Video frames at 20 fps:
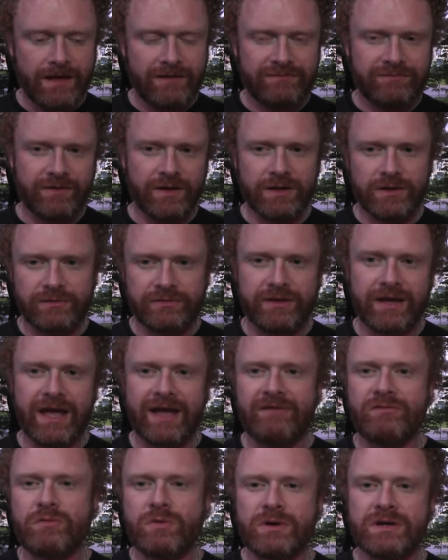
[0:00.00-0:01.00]
Final thing,
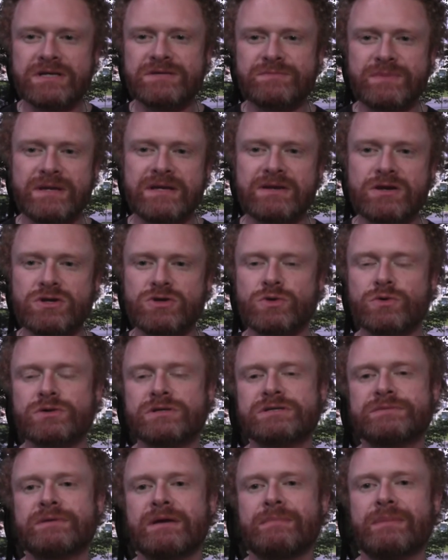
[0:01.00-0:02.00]
everyone has been
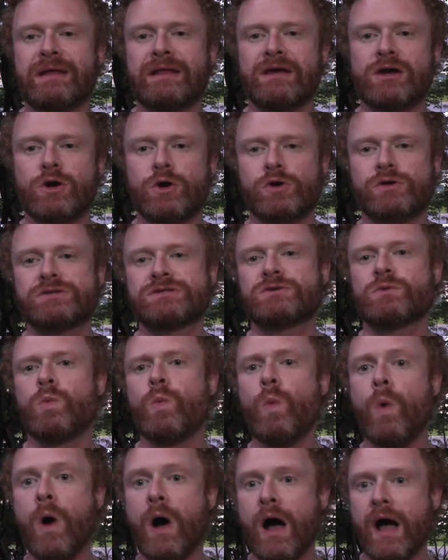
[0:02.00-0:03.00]
talking to me about the cost.
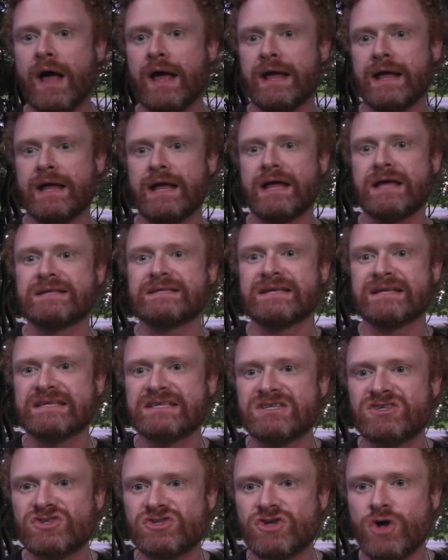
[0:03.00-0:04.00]
Why is it
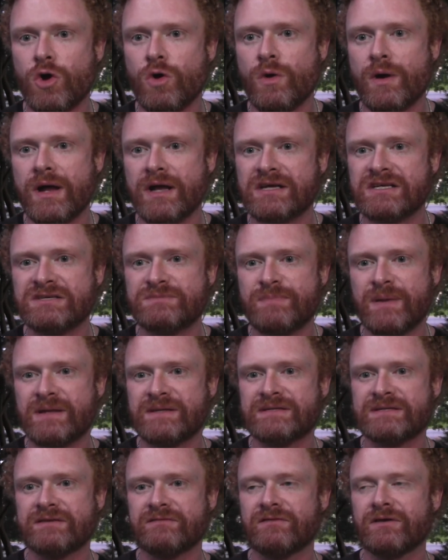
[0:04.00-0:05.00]
so
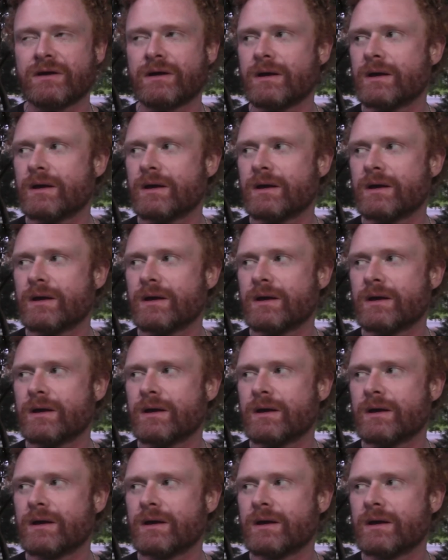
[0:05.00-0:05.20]
expensive?